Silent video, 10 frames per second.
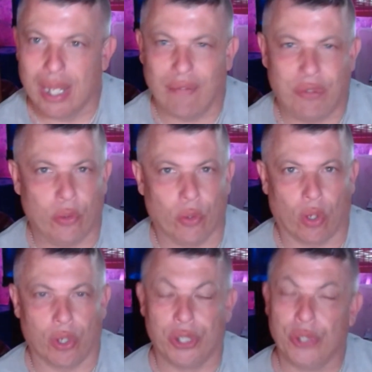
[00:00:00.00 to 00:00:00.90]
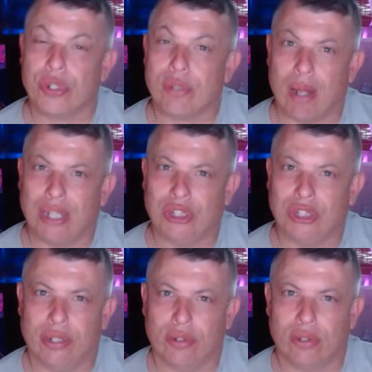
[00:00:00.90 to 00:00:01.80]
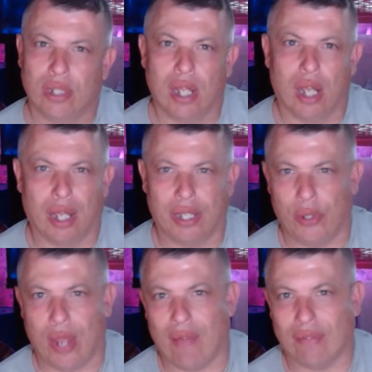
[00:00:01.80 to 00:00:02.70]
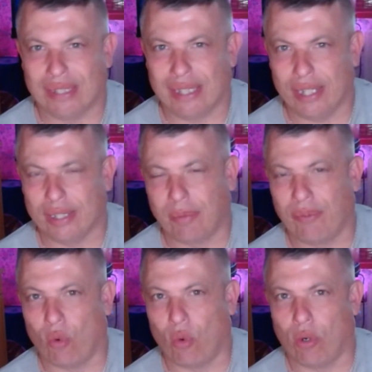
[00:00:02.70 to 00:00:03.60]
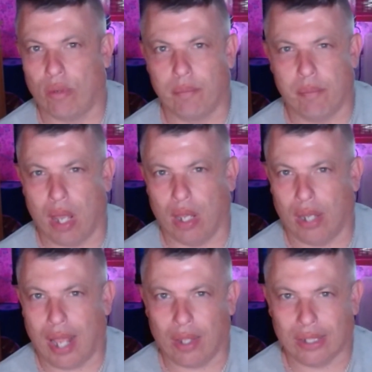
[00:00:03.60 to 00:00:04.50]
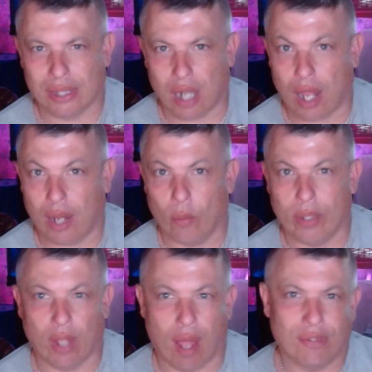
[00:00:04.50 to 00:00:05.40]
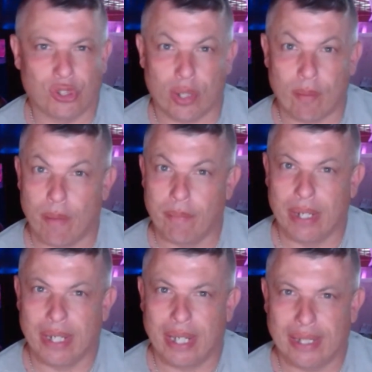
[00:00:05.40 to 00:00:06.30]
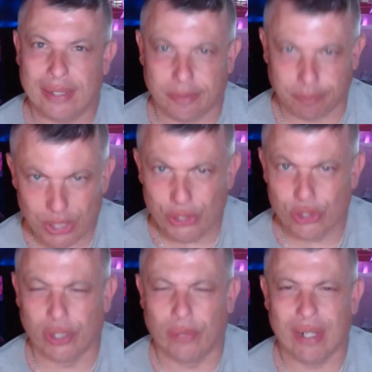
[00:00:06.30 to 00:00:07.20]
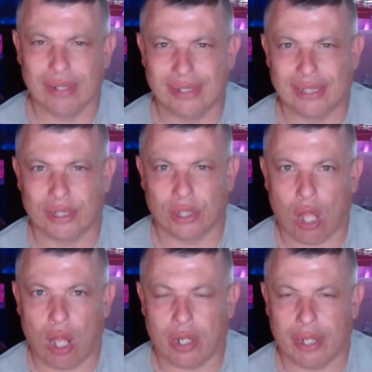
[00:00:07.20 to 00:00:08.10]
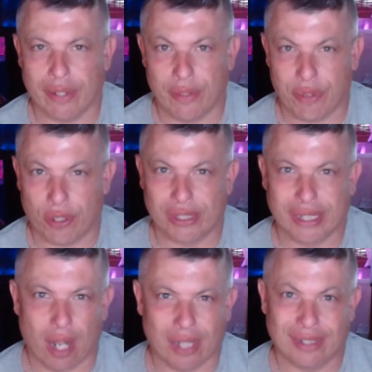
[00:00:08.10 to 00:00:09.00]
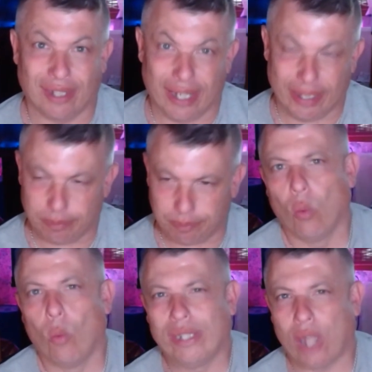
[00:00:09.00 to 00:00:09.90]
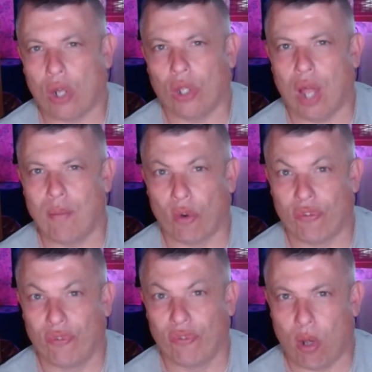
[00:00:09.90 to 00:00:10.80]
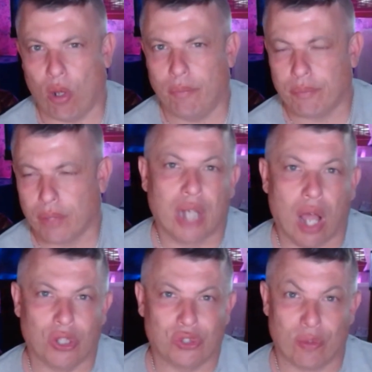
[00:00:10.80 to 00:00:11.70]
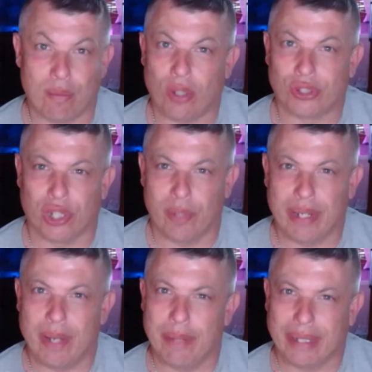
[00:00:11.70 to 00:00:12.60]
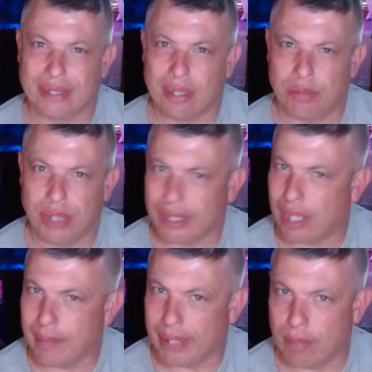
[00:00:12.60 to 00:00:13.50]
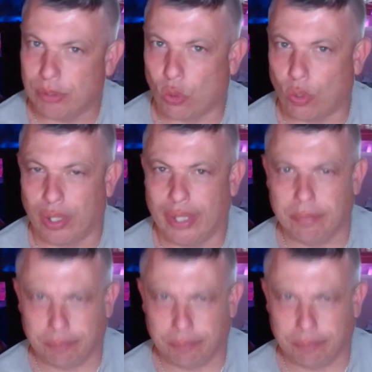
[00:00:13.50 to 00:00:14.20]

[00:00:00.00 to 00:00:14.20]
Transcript: if you are new to my channel, and you haven't seen us before, Alex and I, we live stream on Mondays, usually around 6 o'clock, and then Thursday nights late. We talk a lot more football. College football is going to be a big subject coming up shortly,